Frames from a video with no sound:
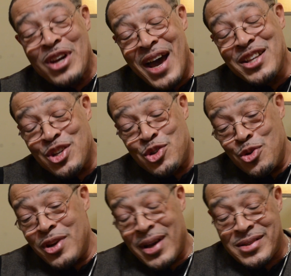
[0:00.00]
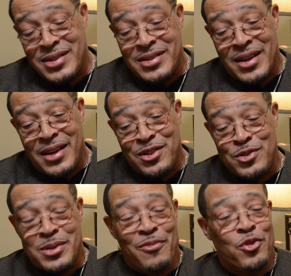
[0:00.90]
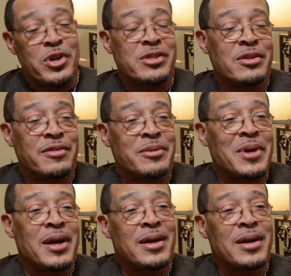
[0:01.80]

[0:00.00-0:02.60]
would like to do next is do some voiceover, man.